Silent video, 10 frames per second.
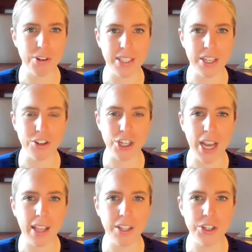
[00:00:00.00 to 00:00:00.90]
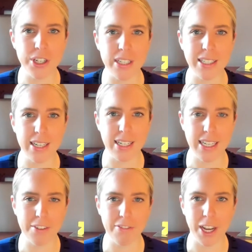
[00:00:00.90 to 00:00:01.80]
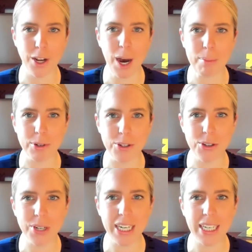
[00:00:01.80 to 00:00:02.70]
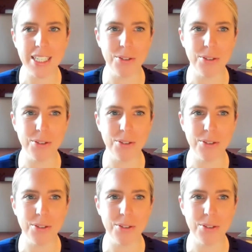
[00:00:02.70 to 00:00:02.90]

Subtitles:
addressing challenges, identifying opportunities